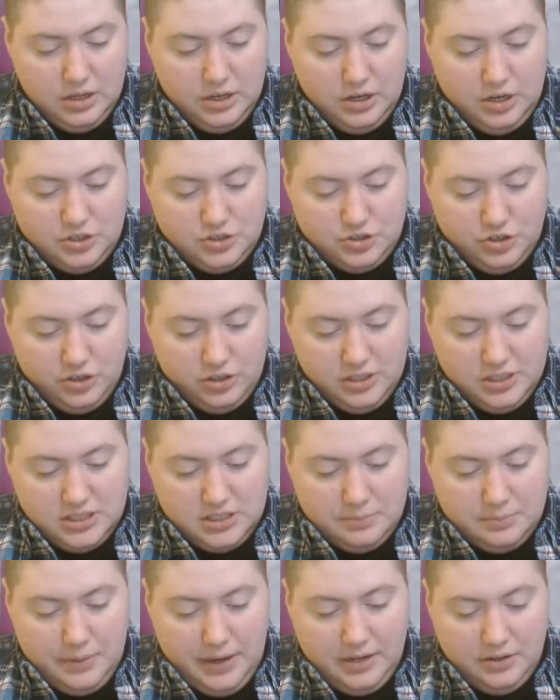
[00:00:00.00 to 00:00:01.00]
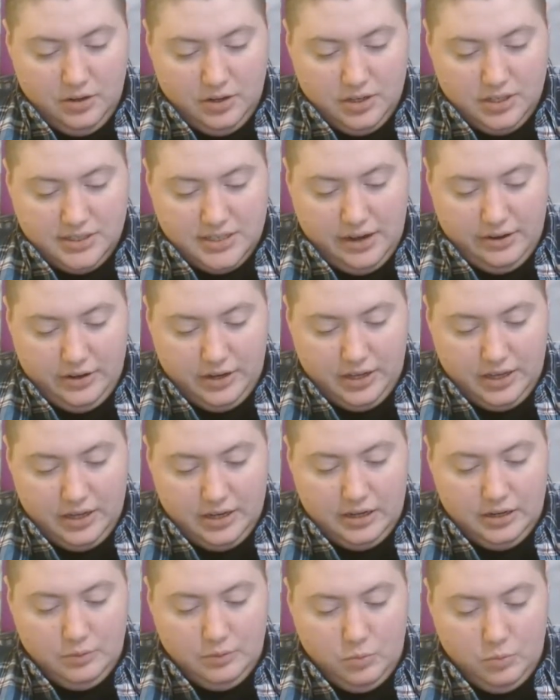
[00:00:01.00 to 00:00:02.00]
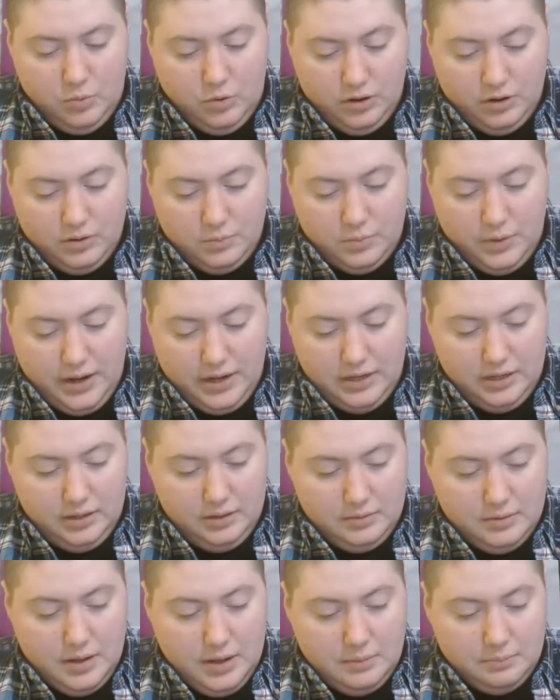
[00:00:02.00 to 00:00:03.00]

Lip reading: A journalist might not interrogate an award winning